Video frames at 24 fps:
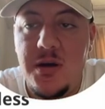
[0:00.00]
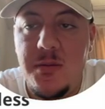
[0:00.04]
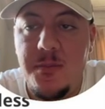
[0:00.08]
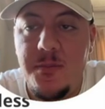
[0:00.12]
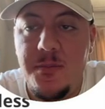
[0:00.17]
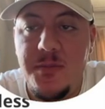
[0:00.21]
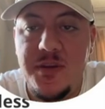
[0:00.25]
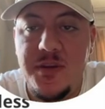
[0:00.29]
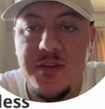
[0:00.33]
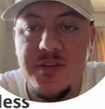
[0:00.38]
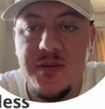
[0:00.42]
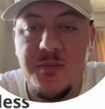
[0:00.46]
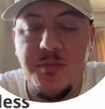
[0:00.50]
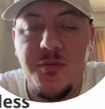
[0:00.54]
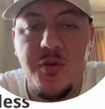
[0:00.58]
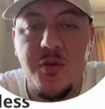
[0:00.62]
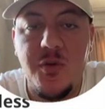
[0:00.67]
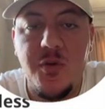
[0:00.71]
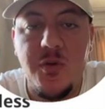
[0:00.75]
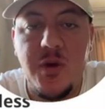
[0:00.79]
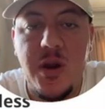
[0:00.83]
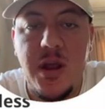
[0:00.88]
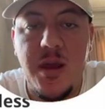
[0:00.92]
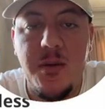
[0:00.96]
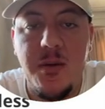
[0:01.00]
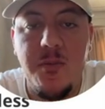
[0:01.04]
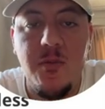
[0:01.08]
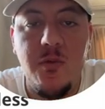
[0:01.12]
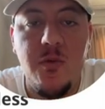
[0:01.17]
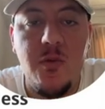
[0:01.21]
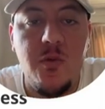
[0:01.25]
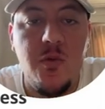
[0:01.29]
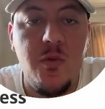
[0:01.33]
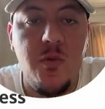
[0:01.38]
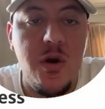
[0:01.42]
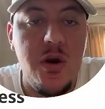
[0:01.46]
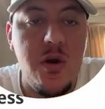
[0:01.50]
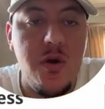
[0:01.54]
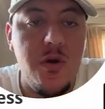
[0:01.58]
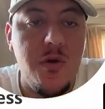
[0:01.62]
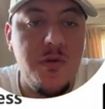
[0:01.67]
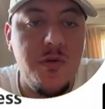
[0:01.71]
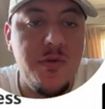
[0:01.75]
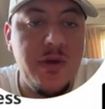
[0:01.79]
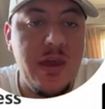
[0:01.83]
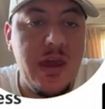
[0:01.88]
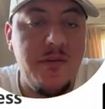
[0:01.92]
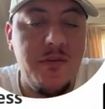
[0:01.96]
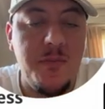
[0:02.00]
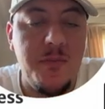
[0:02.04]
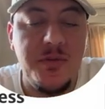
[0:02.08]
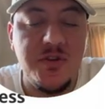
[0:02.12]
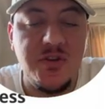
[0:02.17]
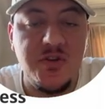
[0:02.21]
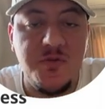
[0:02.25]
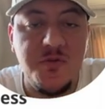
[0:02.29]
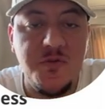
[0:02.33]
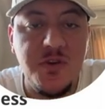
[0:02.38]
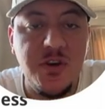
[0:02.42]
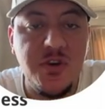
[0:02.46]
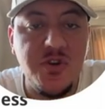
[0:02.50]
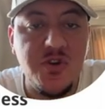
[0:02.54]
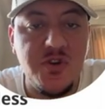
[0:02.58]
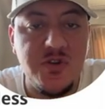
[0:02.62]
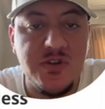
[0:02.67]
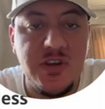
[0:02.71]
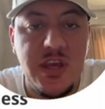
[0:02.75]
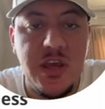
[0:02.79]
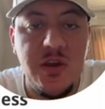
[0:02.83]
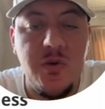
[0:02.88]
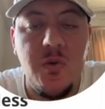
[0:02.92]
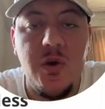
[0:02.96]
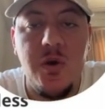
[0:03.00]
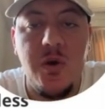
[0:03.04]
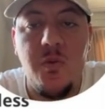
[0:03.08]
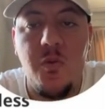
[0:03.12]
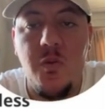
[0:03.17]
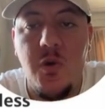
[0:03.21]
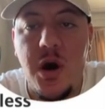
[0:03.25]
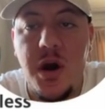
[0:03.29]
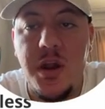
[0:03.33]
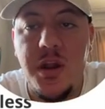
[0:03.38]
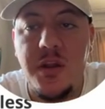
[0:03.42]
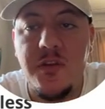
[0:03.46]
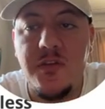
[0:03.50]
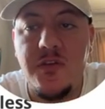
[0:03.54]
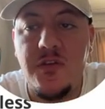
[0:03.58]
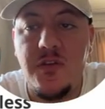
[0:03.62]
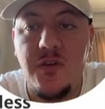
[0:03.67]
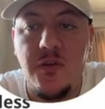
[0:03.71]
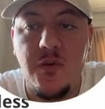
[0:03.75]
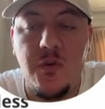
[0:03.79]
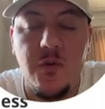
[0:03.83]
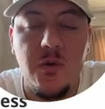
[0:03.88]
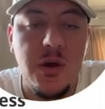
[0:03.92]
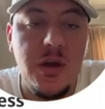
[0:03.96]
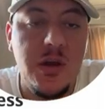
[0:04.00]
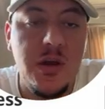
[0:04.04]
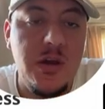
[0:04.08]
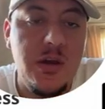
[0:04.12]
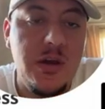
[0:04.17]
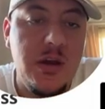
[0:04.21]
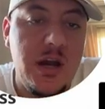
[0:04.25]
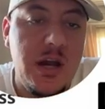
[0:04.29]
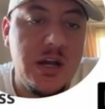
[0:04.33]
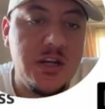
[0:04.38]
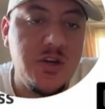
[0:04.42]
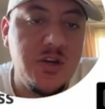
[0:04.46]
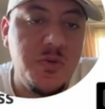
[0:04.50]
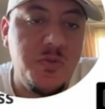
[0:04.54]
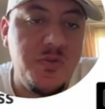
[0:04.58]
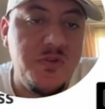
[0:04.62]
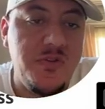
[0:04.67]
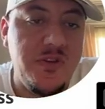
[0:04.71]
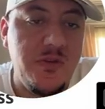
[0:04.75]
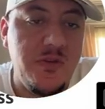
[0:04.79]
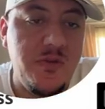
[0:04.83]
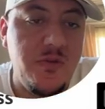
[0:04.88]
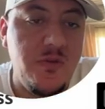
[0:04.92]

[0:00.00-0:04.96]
this is a program where they have a bunch of features, and you wanted to actually present